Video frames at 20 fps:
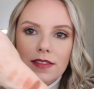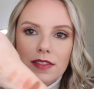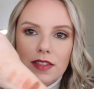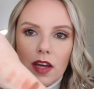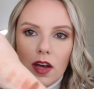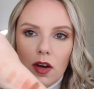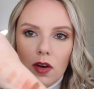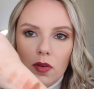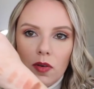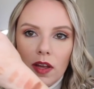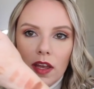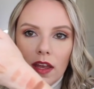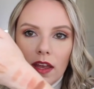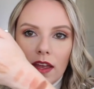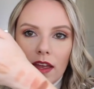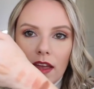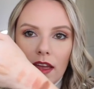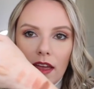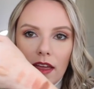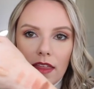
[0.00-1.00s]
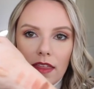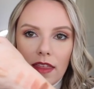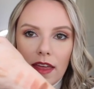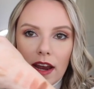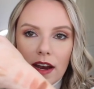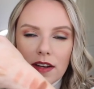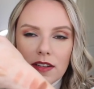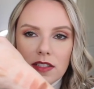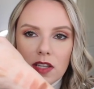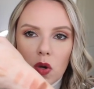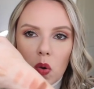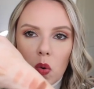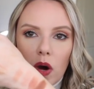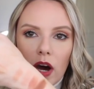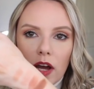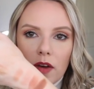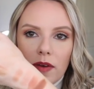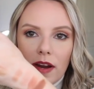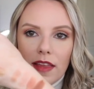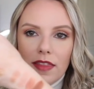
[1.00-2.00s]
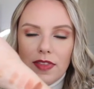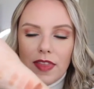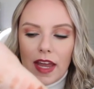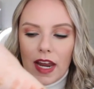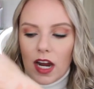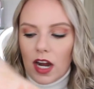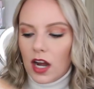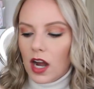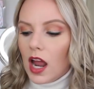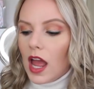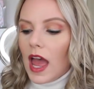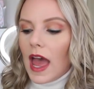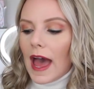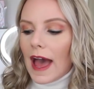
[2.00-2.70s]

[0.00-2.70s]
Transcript: So there's the quad right there.